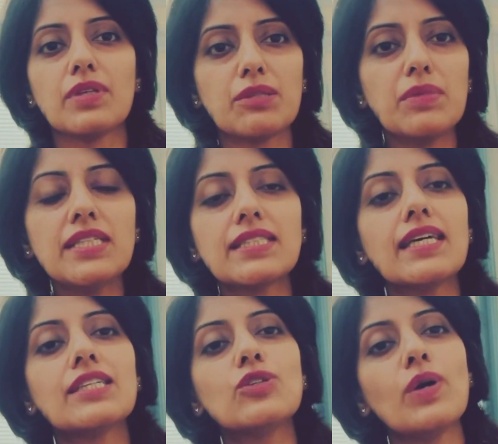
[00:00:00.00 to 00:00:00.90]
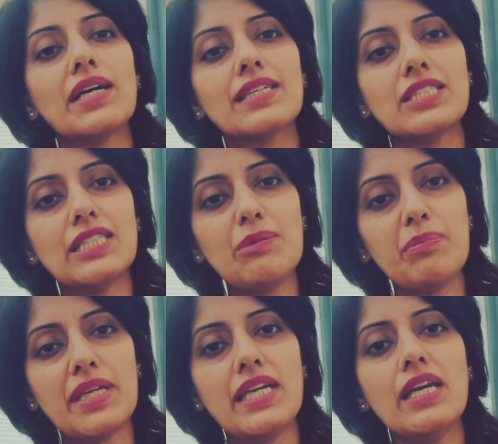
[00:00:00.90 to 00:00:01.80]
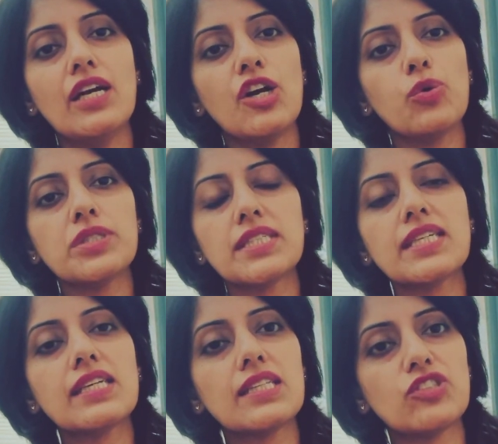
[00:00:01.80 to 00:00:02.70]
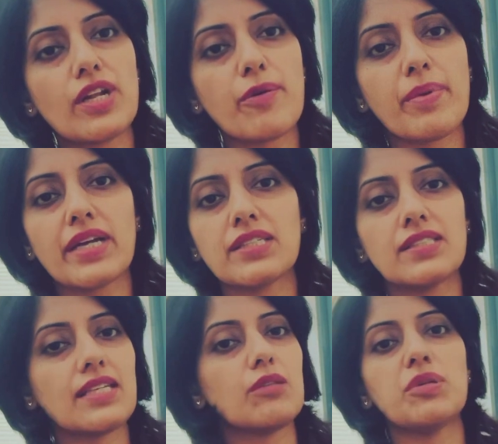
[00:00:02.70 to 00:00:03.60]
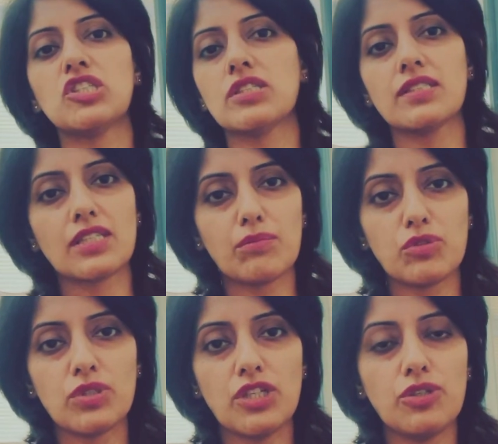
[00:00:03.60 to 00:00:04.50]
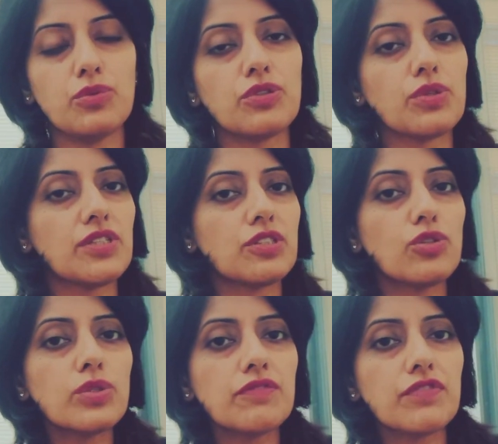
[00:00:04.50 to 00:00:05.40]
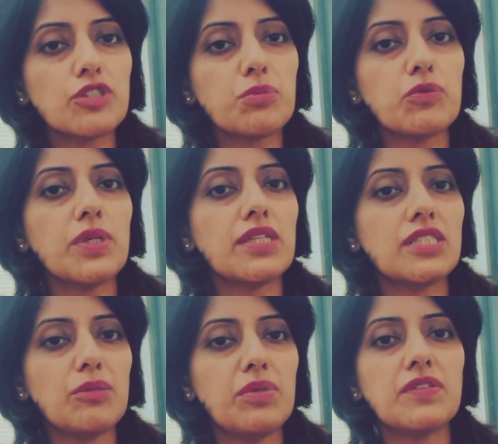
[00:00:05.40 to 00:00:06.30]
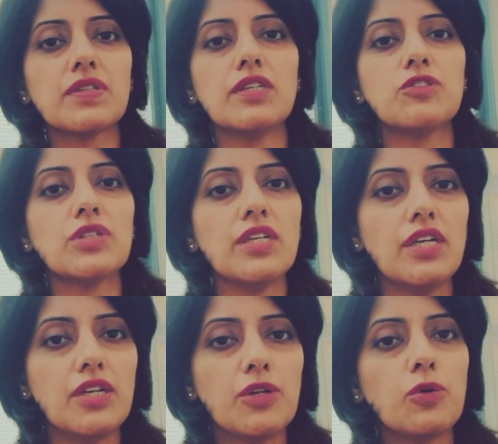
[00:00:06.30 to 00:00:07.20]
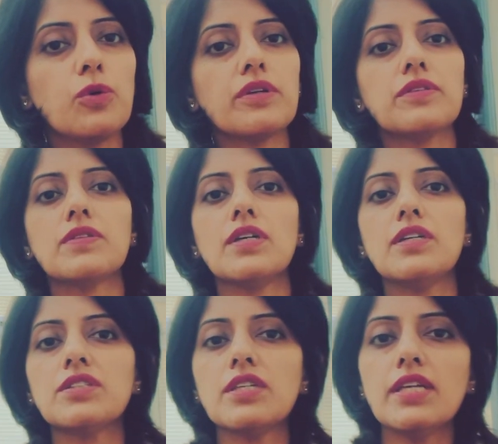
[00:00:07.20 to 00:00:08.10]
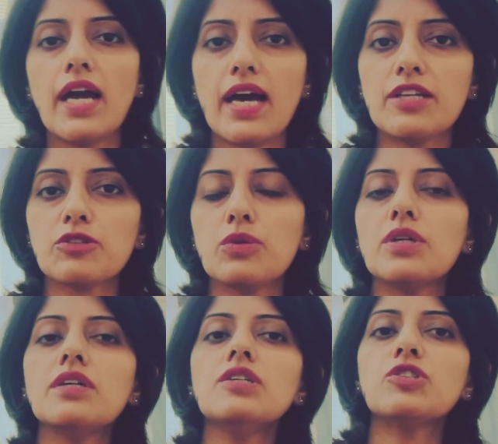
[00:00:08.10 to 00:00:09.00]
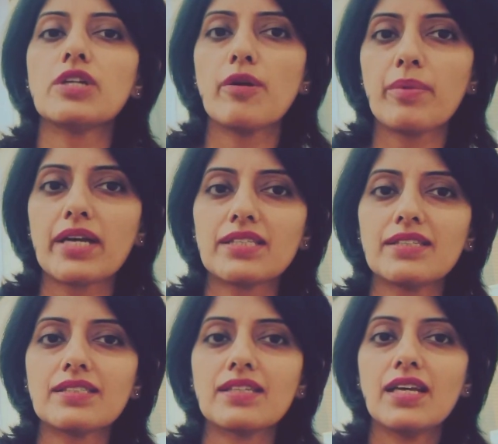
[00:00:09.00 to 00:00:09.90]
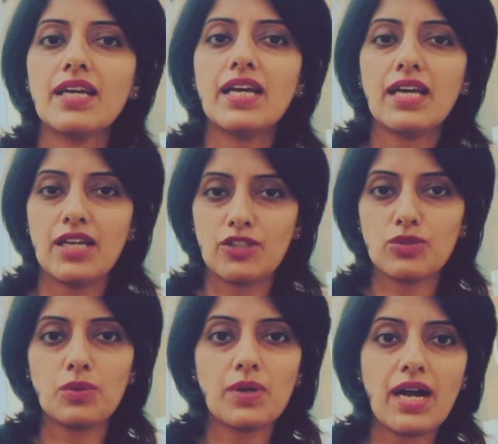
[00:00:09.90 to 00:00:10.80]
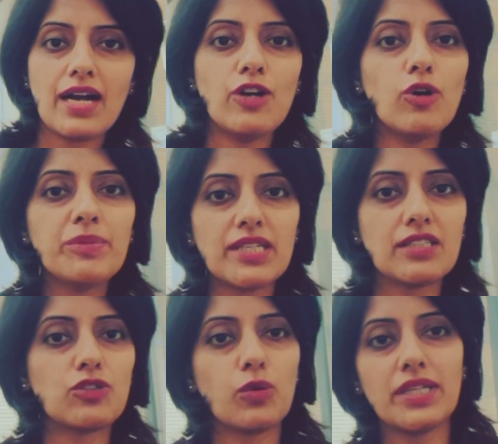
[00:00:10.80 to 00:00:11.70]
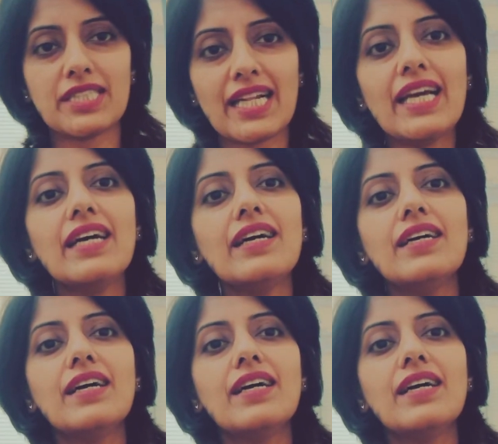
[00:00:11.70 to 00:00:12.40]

It means that you are a GP who is sitting in the general practice and the patient has come to see you. So there's no difference between a GP surgery or a surgery or a general practice. So I hope that is quite clear.